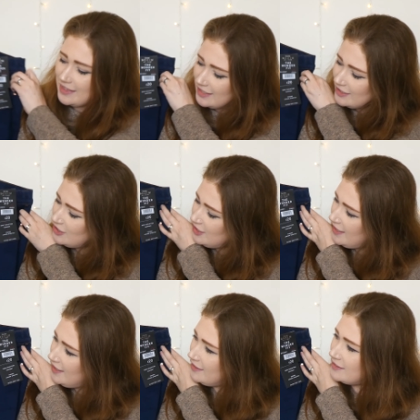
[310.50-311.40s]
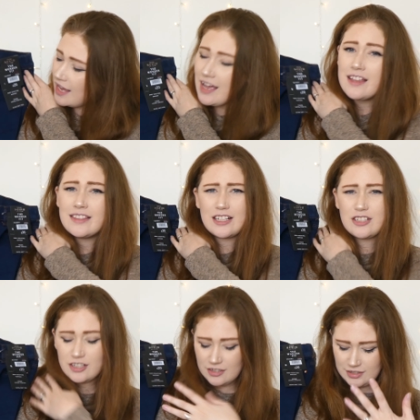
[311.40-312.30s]
the jeans. They
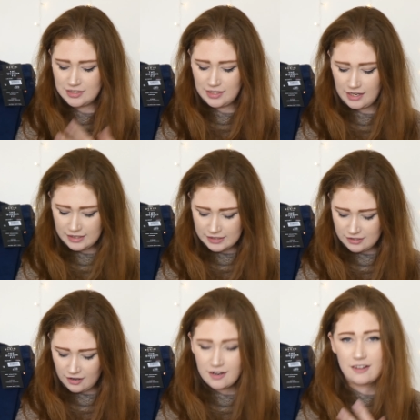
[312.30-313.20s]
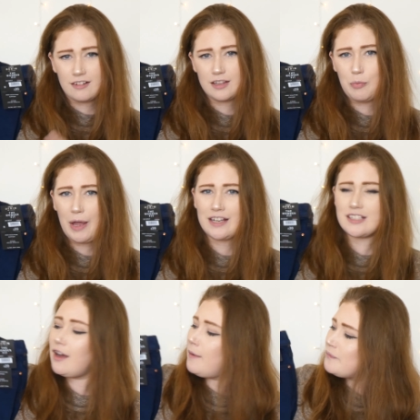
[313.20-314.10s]
do look slightly darker on the
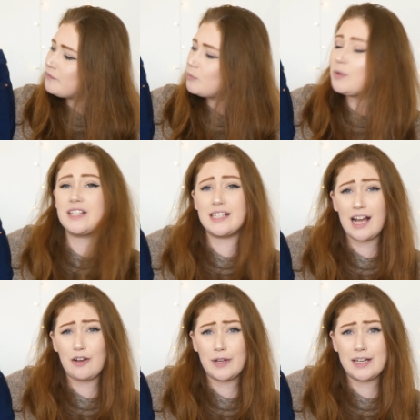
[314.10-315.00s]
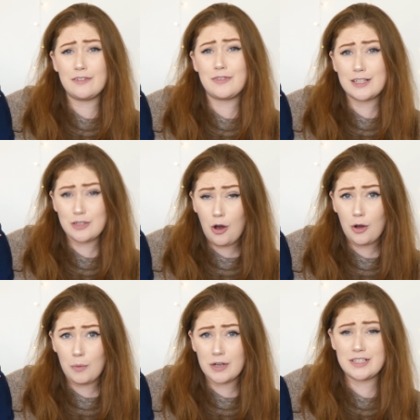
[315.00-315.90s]
picture, but they didn't have any of their dark wash.